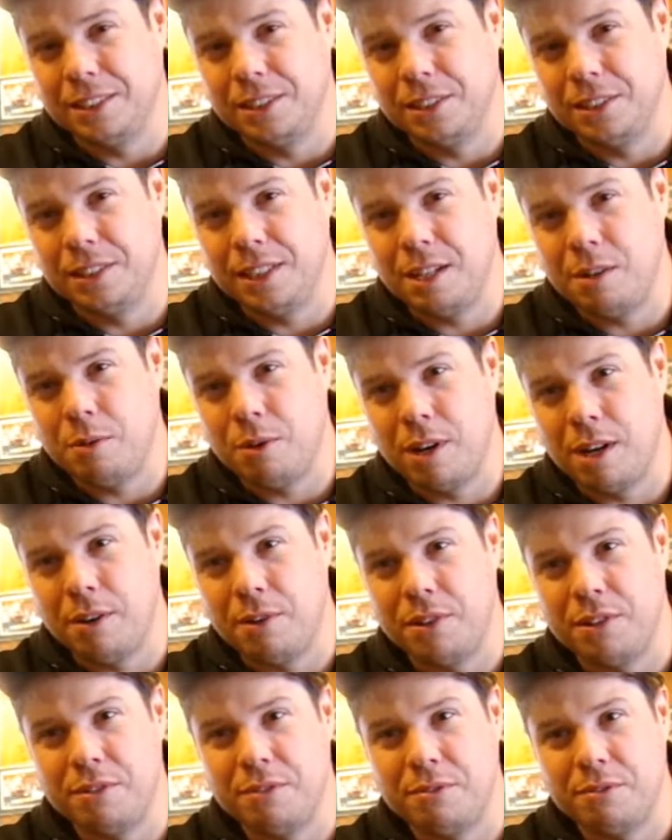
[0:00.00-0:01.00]
early, where I
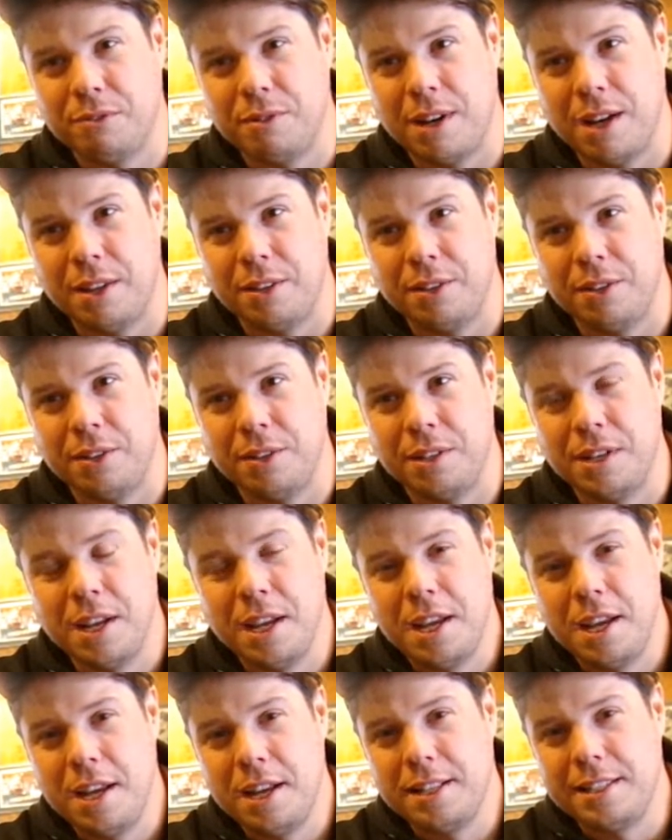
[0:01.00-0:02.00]
would have rather
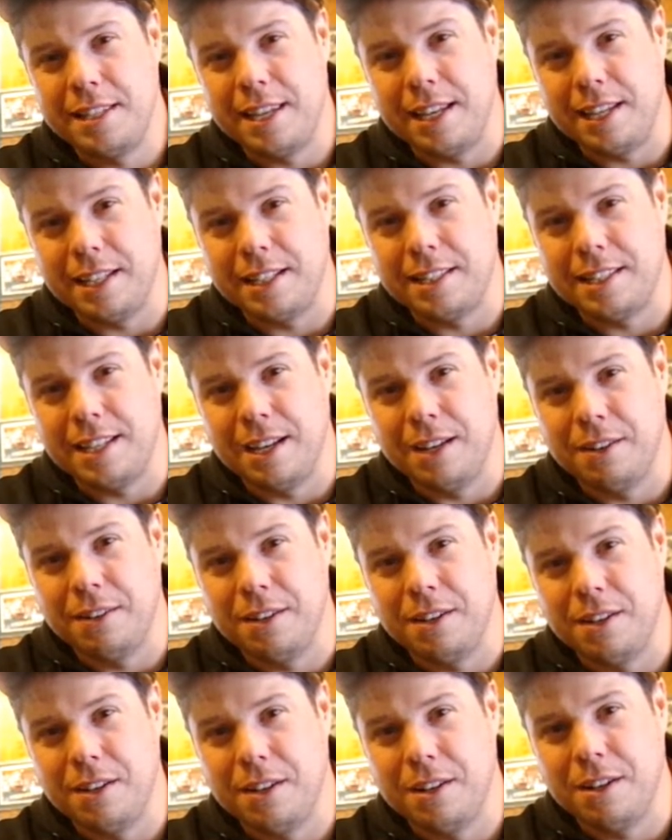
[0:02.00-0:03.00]
take it
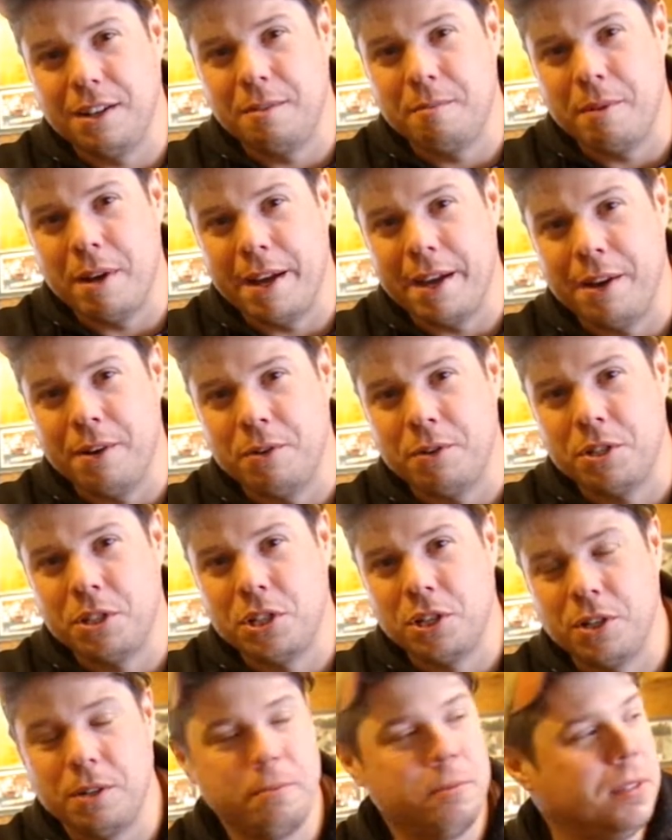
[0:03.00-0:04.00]
down on my own
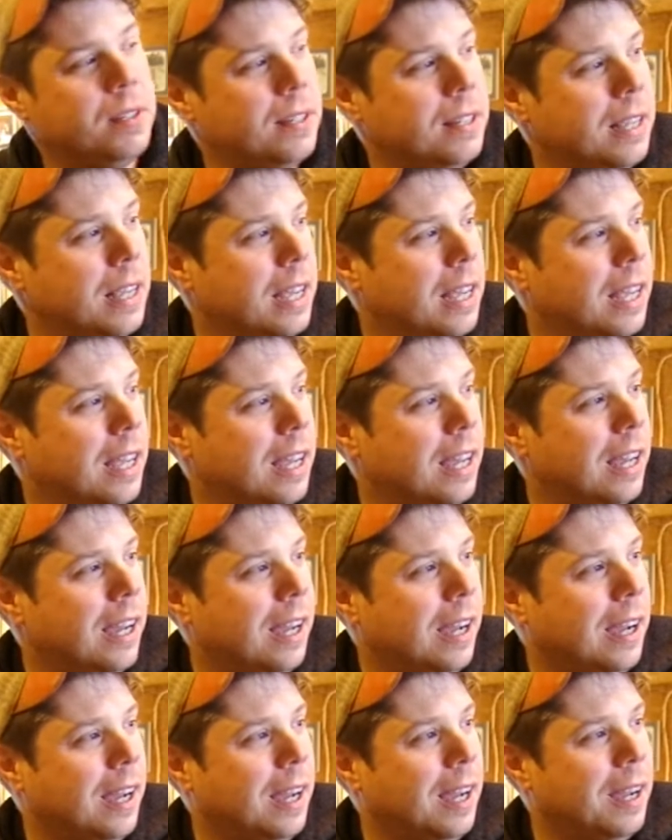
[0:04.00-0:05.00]
terms.
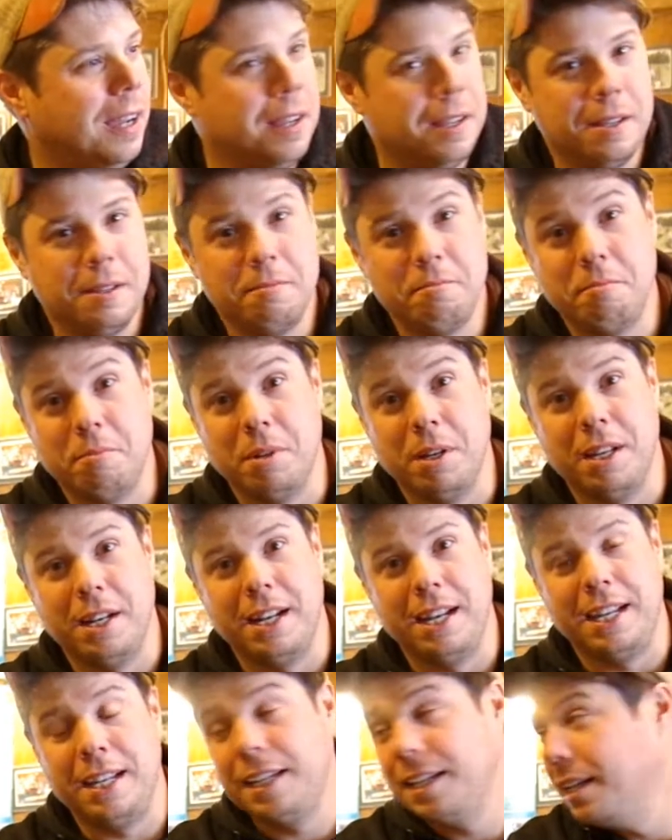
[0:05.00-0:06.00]
But
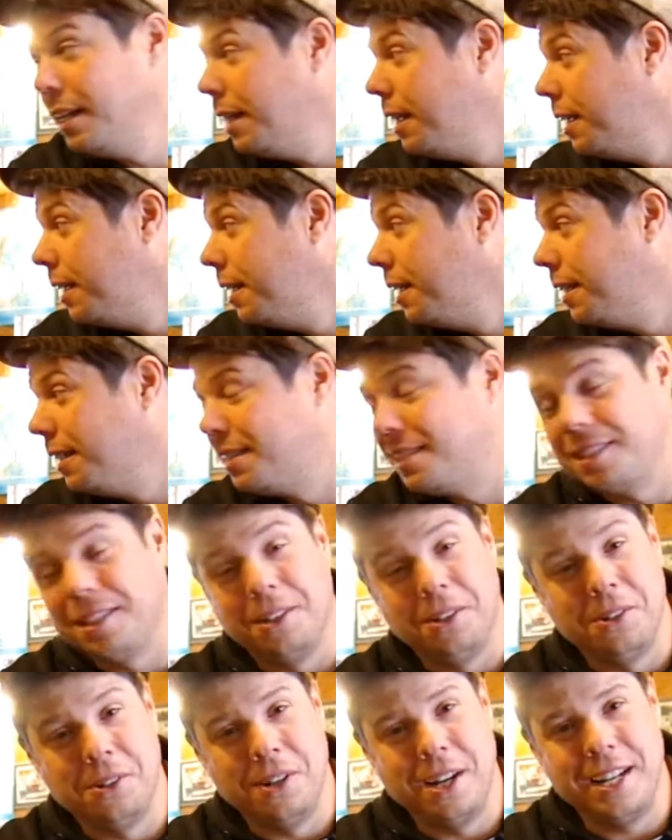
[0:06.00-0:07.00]
hey, it's
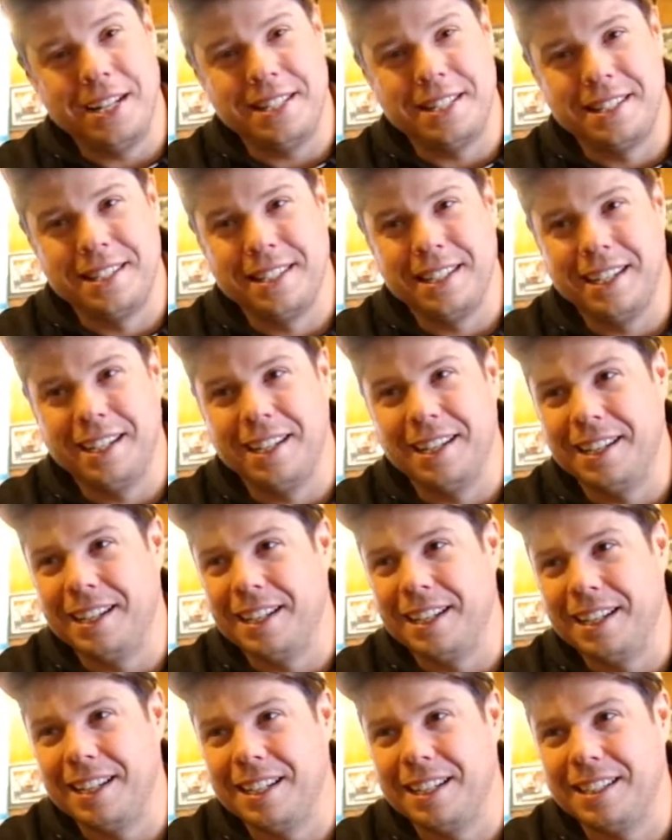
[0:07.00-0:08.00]
all right.
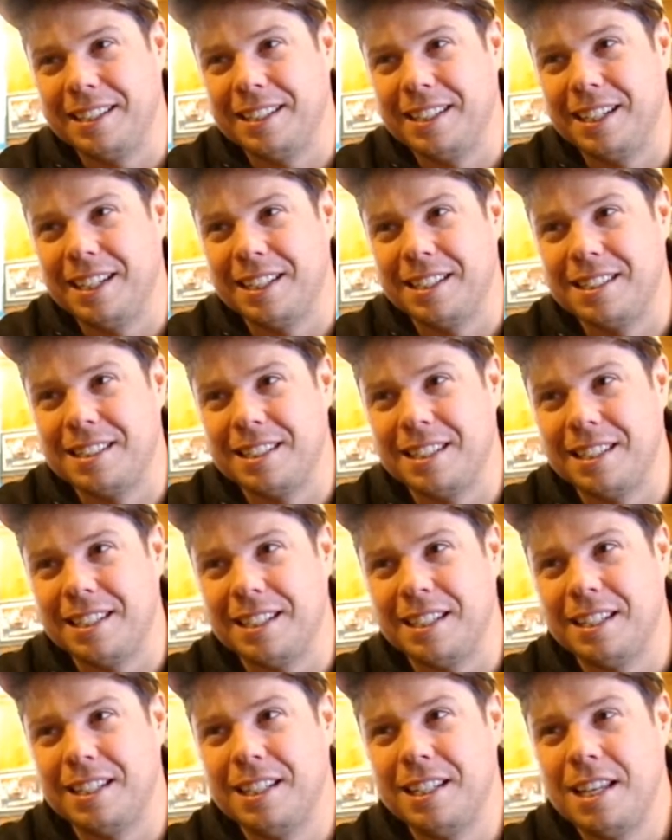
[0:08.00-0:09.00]

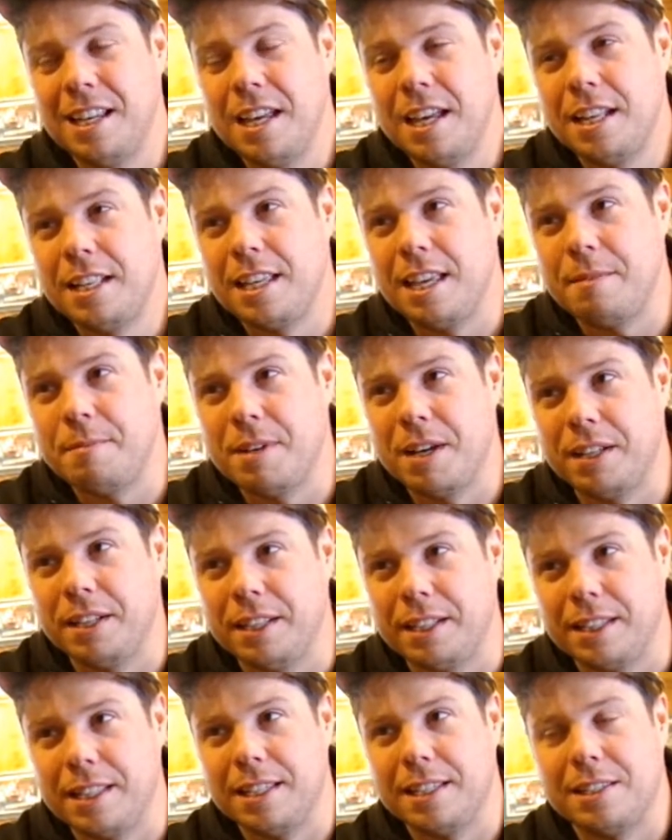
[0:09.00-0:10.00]
It came down
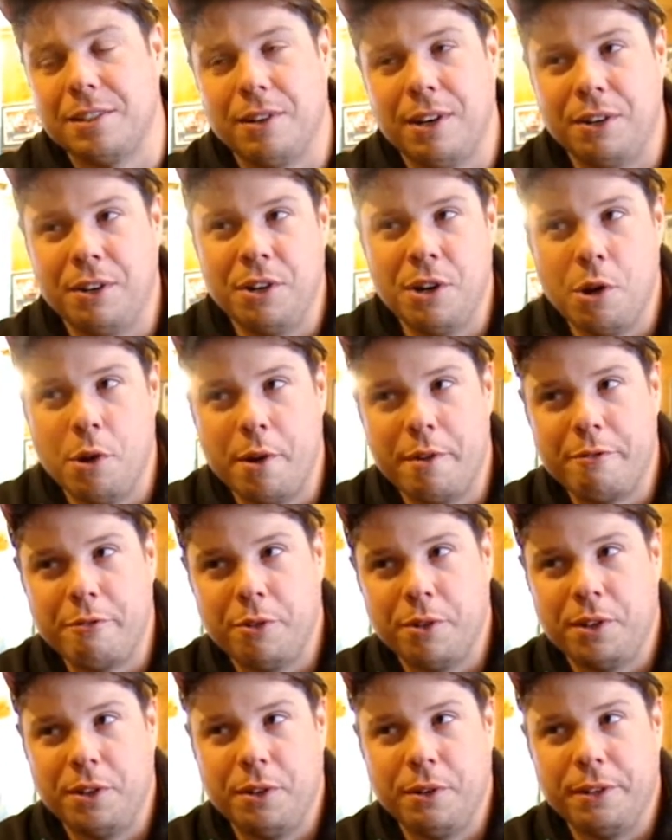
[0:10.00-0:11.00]
like this. So I don't know if
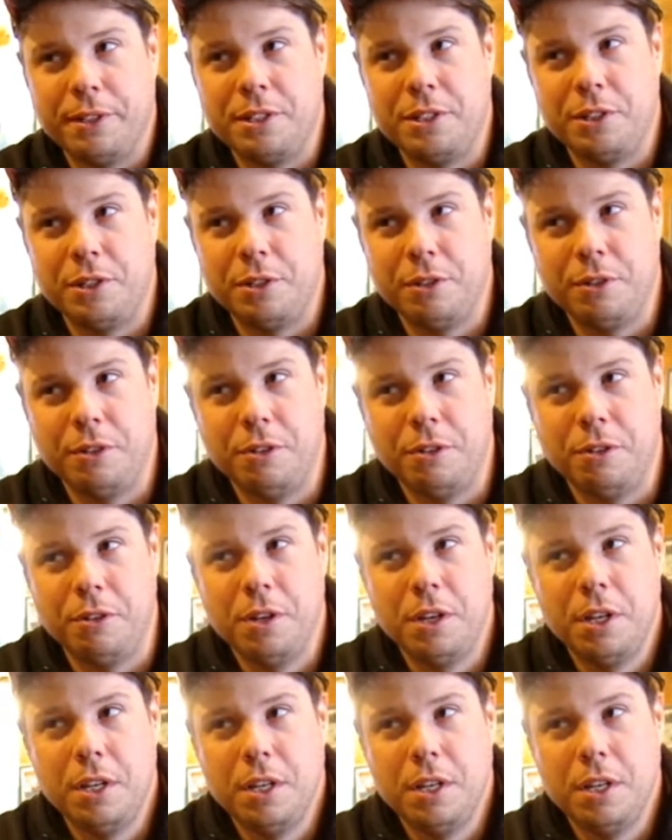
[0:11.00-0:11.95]
we're going to